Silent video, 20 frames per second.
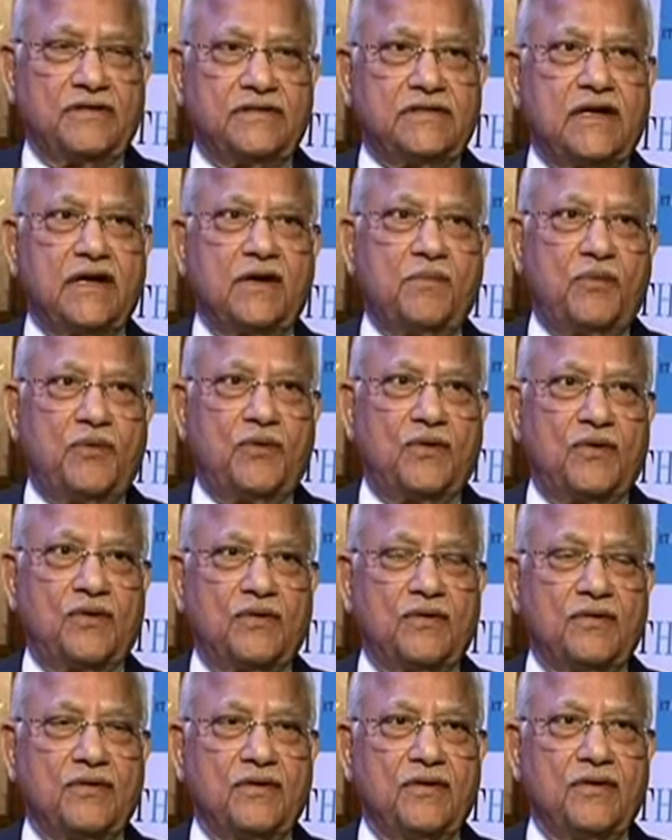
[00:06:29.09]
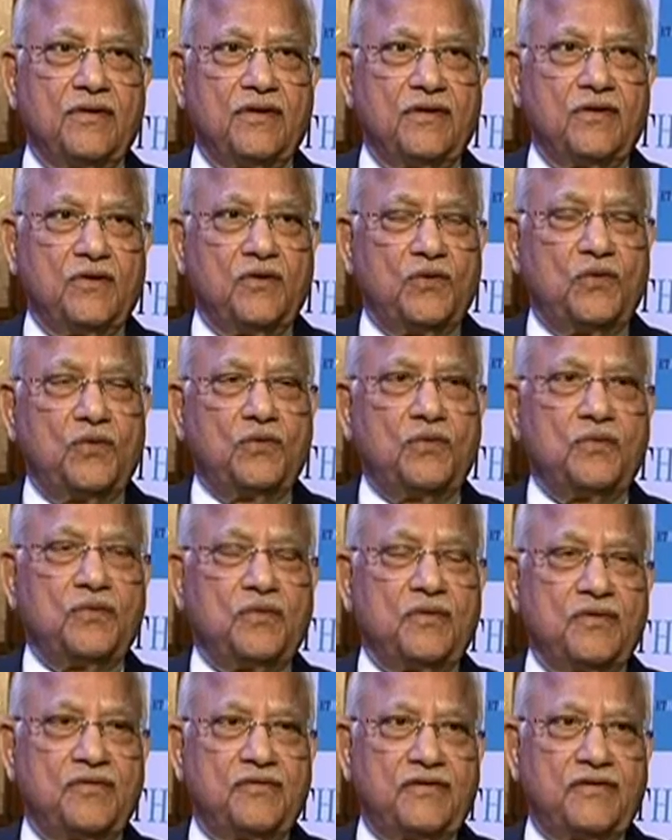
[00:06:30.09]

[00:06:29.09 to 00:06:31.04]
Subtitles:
In Singapore, you